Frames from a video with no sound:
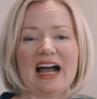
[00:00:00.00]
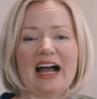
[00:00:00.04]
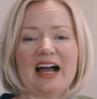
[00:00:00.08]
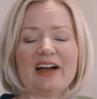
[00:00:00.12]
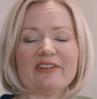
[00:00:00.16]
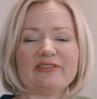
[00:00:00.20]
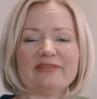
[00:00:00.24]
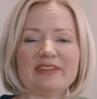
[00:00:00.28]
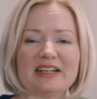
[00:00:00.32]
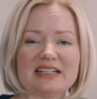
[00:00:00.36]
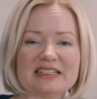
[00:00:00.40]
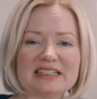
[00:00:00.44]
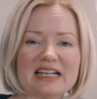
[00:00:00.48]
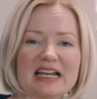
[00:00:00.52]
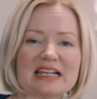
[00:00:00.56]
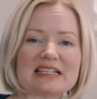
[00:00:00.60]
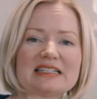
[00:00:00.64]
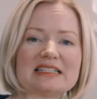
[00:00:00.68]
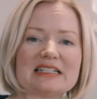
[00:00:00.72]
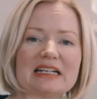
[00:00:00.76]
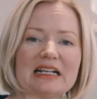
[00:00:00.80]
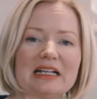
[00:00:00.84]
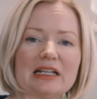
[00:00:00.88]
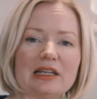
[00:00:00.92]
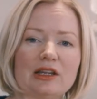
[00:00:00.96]
a
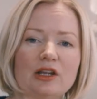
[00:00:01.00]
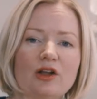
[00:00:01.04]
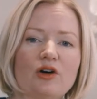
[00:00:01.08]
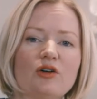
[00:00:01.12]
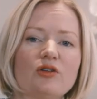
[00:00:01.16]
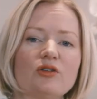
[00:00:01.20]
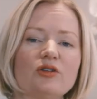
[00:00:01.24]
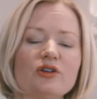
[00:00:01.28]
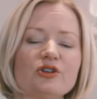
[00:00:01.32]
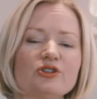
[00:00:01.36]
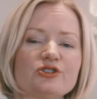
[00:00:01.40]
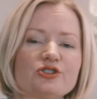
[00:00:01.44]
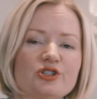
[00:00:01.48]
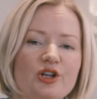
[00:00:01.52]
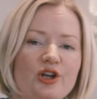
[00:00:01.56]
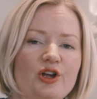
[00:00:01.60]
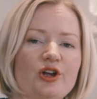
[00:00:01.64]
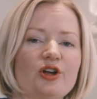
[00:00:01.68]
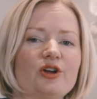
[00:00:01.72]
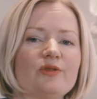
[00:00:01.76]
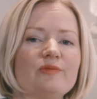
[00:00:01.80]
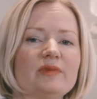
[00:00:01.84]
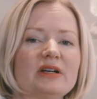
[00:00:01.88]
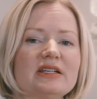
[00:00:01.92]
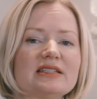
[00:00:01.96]
fantastic
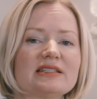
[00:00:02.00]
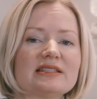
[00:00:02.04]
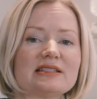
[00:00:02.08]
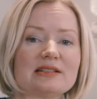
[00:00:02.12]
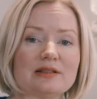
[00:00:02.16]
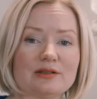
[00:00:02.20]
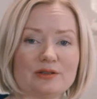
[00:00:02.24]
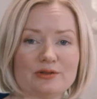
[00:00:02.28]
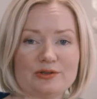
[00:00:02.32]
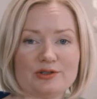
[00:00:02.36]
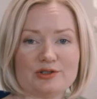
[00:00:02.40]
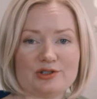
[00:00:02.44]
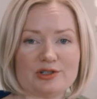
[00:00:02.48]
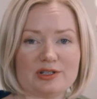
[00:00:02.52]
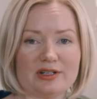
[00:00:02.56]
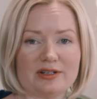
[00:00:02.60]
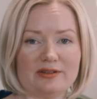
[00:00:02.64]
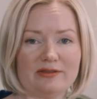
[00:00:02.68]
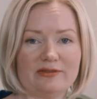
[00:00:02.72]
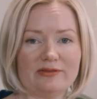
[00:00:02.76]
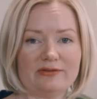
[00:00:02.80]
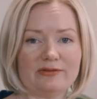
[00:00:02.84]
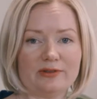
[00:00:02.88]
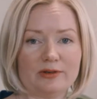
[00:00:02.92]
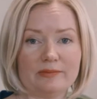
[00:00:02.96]
long-term
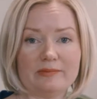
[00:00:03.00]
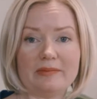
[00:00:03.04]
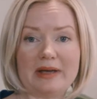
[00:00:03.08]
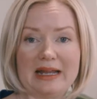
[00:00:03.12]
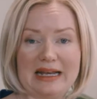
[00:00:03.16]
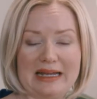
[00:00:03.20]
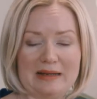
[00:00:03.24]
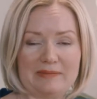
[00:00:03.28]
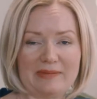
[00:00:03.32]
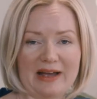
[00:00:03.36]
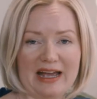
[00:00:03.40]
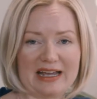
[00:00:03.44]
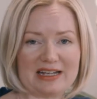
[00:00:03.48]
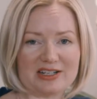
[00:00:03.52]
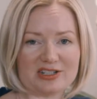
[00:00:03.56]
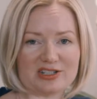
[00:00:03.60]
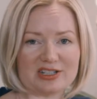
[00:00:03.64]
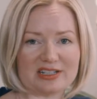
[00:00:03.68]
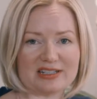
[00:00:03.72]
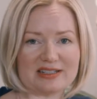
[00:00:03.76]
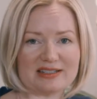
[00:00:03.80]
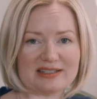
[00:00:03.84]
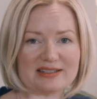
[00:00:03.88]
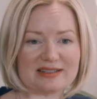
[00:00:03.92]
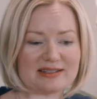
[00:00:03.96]
solution for many
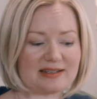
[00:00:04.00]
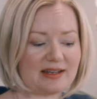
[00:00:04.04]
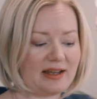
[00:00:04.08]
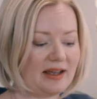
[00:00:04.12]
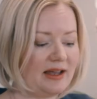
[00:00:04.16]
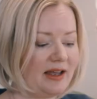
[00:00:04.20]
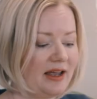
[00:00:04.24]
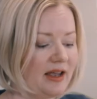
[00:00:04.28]
patients.